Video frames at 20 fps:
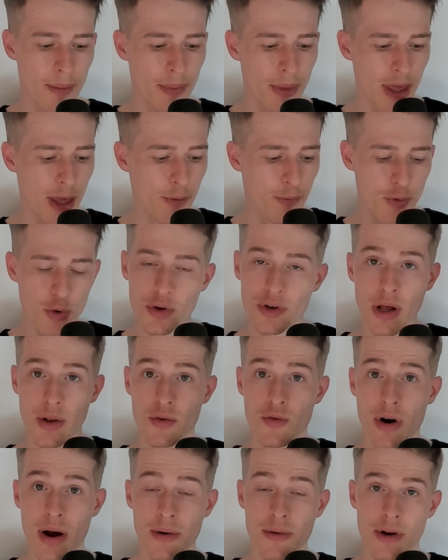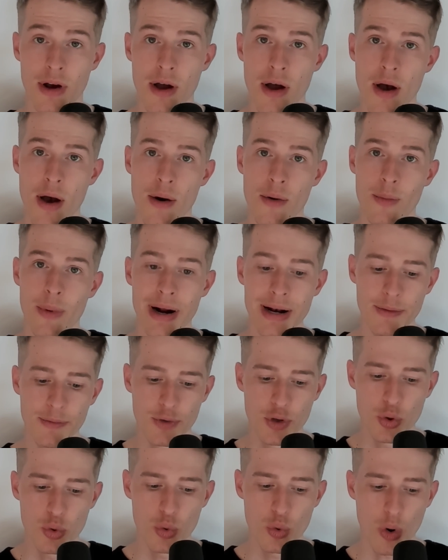if you're not around? Right? If
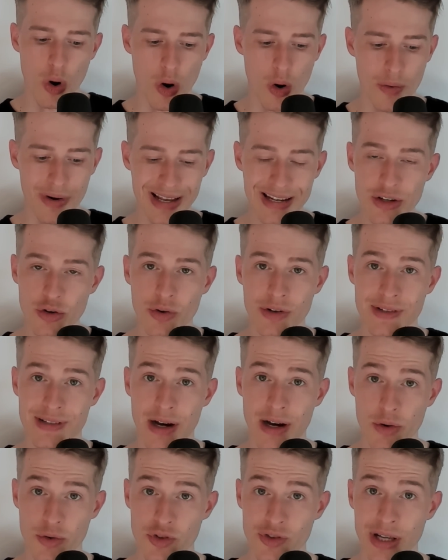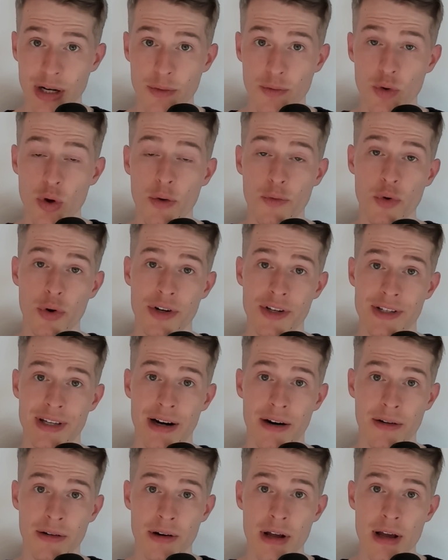you are in your desired state, if you have your
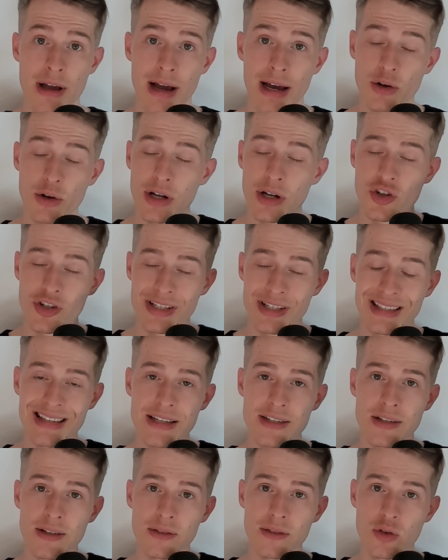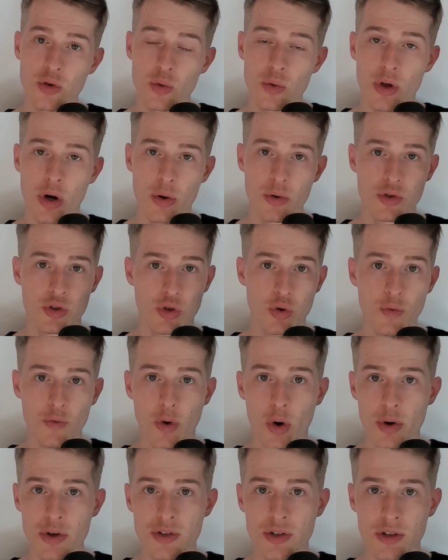desire. And you can just listen to those two
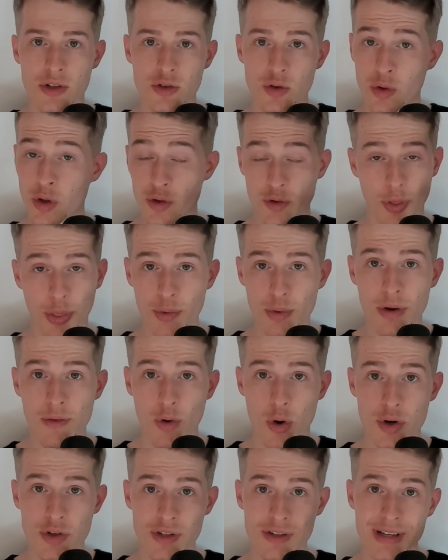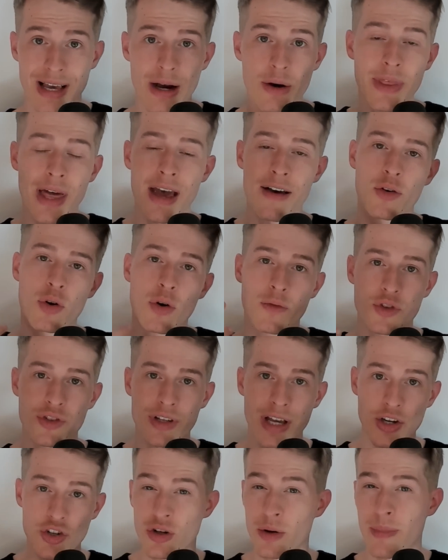voices, to those three voices, how they have a
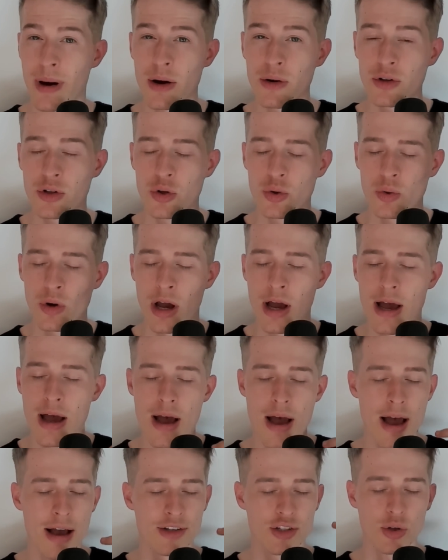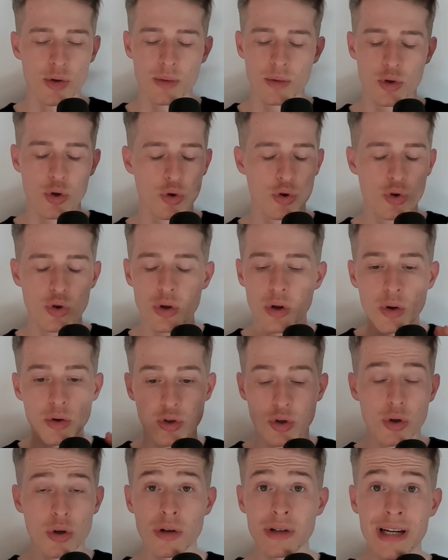conversation about you. So you you,
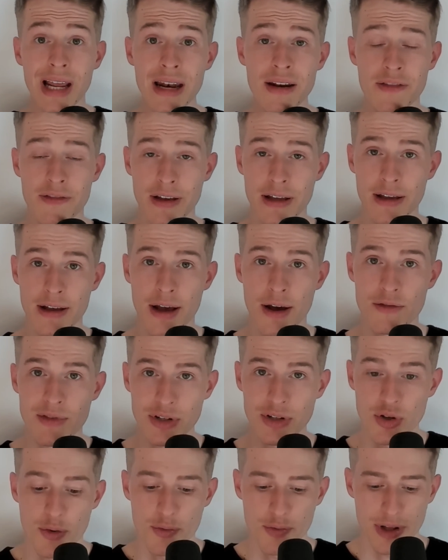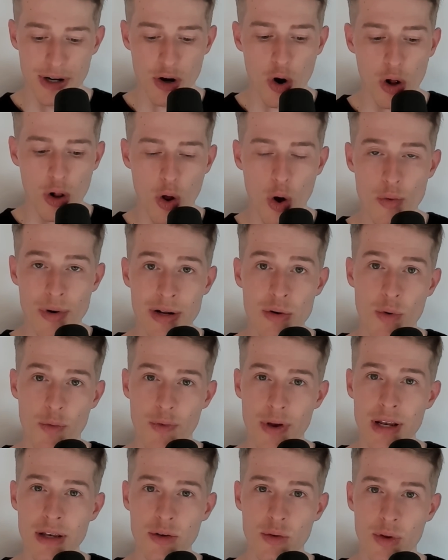you don't need anything. Right? You have it all already
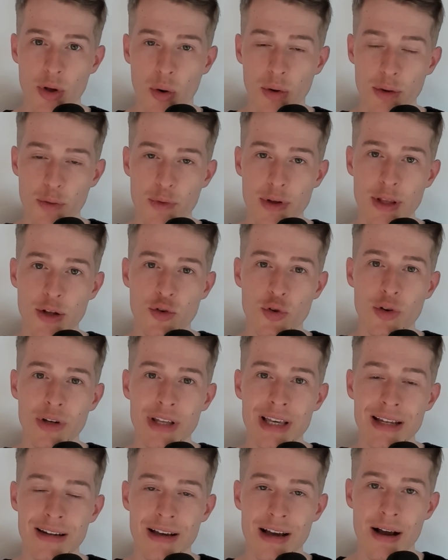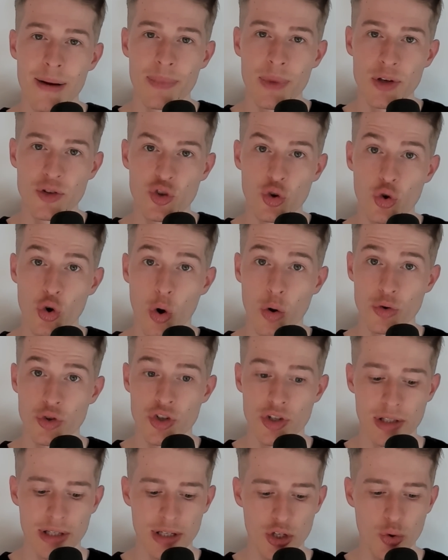within you. The only thing that you need is to
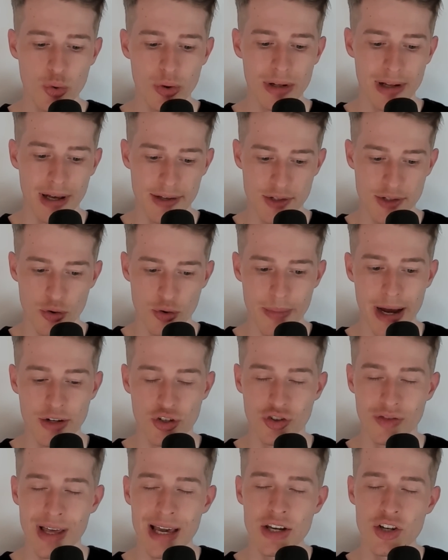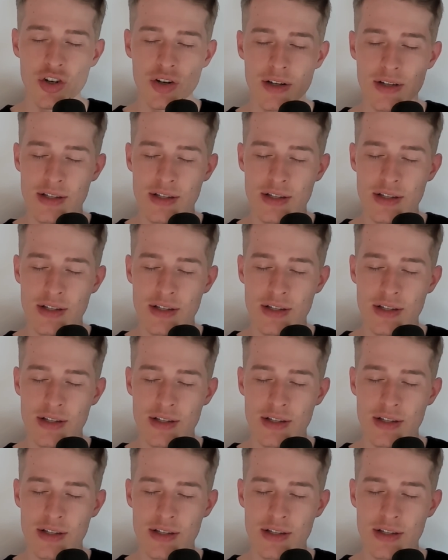consciously utilize your imagination and